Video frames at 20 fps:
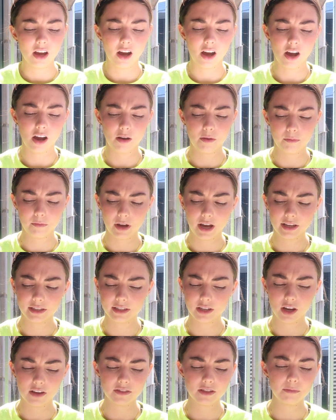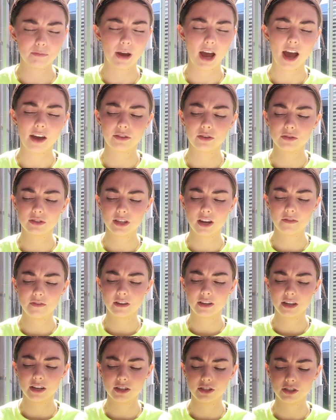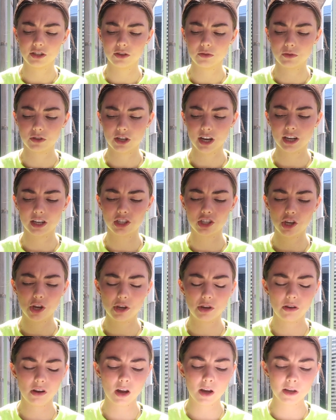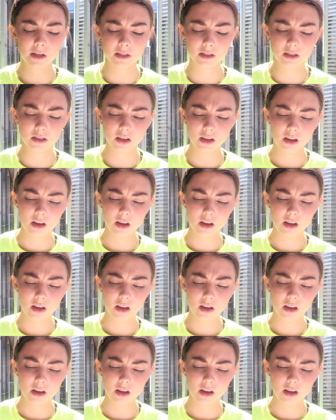I still have some patho stuff in here too, which I can show you guys.